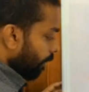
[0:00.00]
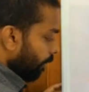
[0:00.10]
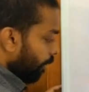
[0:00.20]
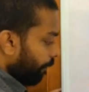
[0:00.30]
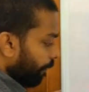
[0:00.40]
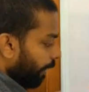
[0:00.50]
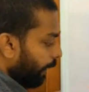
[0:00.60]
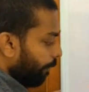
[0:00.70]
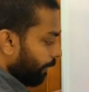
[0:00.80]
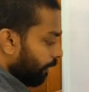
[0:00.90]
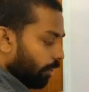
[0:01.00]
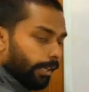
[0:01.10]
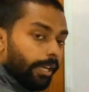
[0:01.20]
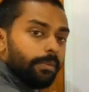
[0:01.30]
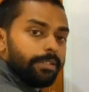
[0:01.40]
Def greet message.
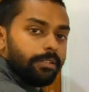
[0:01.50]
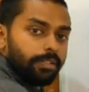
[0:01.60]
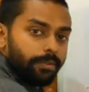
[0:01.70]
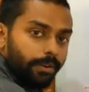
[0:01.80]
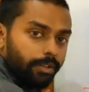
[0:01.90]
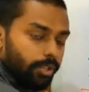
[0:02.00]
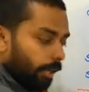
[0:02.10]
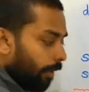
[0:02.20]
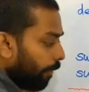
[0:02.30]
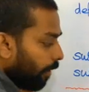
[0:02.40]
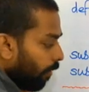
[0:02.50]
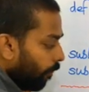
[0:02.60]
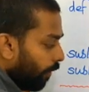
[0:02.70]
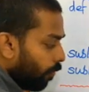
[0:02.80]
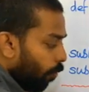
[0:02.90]
Greet message is a function name
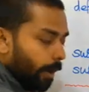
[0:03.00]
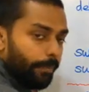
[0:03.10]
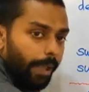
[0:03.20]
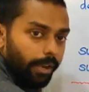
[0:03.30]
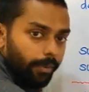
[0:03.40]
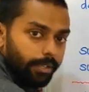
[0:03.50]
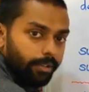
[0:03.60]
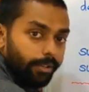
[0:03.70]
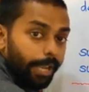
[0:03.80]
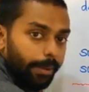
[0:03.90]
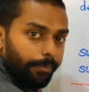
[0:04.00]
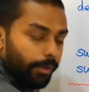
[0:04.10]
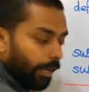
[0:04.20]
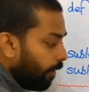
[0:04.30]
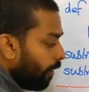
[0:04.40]
with one parameter name.
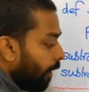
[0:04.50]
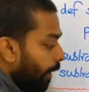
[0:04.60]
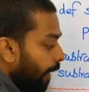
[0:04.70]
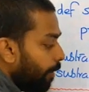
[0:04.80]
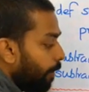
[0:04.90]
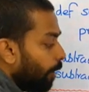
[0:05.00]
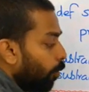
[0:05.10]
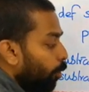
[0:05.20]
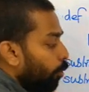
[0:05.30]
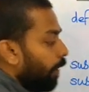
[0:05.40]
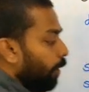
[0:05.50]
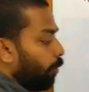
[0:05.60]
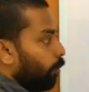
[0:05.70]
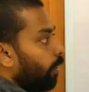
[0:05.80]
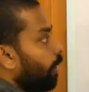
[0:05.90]
Okay, name equal to Geetu.